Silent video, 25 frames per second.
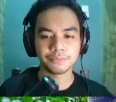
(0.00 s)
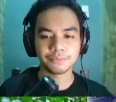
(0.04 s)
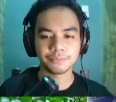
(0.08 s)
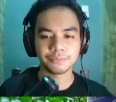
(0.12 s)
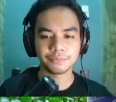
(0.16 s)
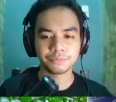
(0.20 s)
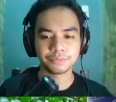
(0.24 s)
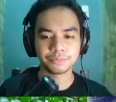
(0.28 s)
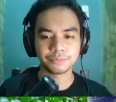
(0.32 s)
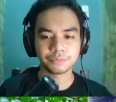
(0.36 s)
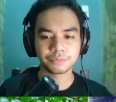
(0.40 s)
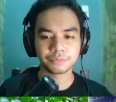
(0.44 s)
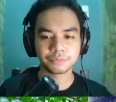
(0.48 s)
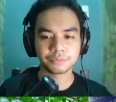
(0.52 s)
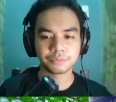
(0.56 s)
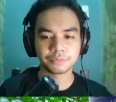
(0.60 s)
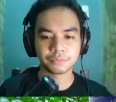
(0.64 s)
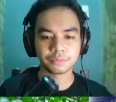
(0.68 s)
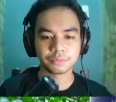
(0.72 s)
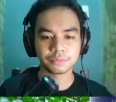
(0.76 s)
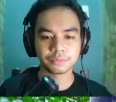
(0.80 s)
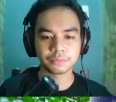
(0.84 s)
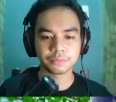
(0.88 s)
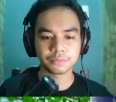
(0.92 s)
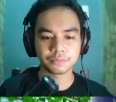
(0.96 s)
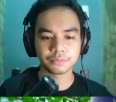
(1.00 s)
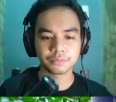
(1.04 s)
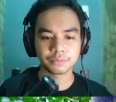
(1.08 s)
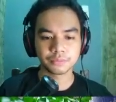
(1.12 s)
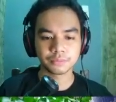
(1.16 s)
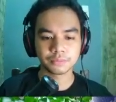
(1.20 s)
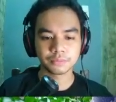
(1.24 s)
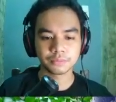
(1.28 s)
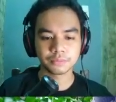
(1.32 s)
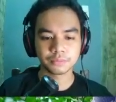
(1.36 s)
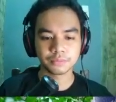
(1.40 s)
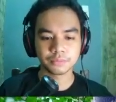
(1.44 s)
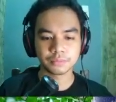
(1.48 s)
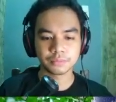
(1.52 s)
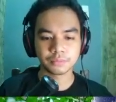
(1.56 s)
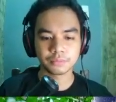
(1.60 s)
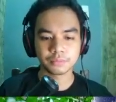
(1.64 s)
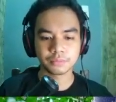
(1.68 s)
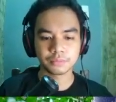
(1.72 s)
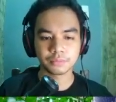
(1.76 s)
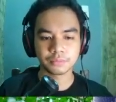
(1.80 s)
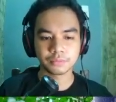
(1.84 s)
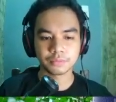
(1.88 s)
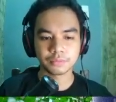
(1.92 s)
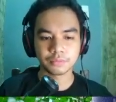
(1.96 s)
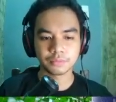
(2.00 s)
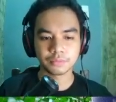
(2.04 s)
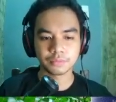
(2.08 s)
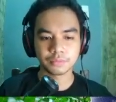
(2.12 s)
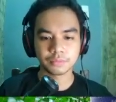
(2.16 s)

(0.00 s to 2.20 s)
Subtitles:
Nobody speaks.